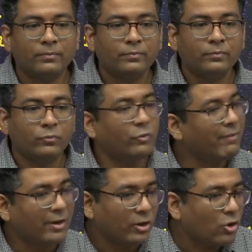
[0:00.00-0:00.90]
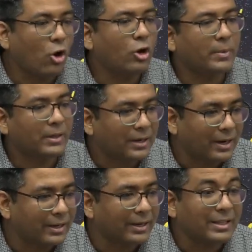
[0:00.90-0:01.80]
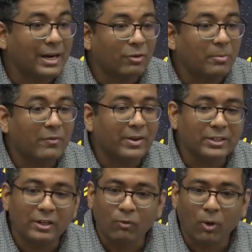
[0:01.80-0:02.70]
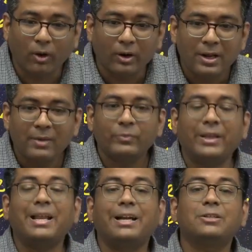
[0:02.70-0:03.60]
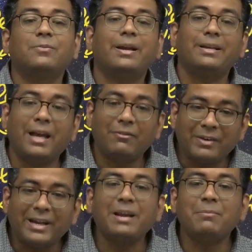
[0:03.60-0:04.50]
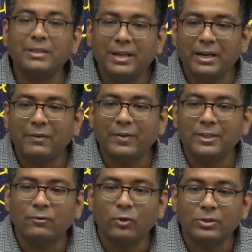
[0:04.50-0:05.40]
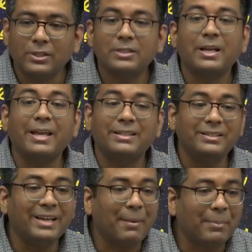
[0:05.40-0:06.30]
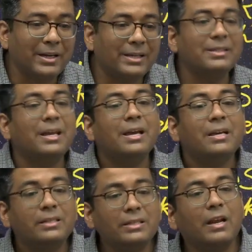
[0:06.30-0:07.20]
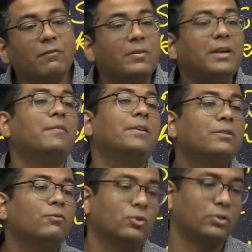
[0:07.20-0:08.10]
We will not be the country that will be waging war, and that is why they have named their defense forces as Japanese self-defense forces.